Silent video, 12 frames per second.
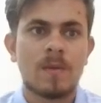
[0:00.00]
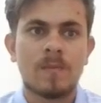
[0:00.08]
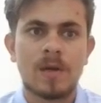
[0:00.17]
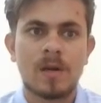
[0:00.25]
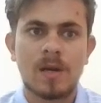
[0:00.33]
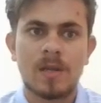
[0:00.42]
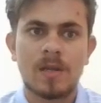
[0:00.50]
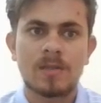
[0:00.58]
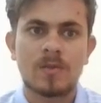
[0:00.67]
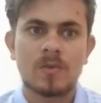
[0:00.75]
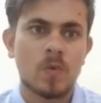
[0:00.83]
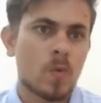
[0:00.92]
but
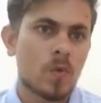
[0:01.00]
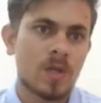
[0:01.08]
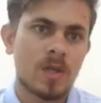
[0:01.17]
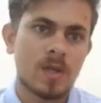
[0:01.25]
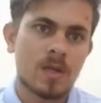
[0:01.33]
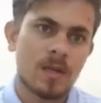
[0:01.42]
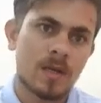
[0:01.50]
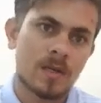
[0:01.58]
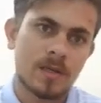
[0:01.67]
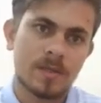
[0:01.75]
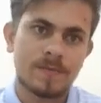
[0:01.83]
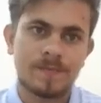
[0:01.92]
released two years
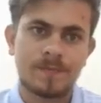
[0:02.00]
later.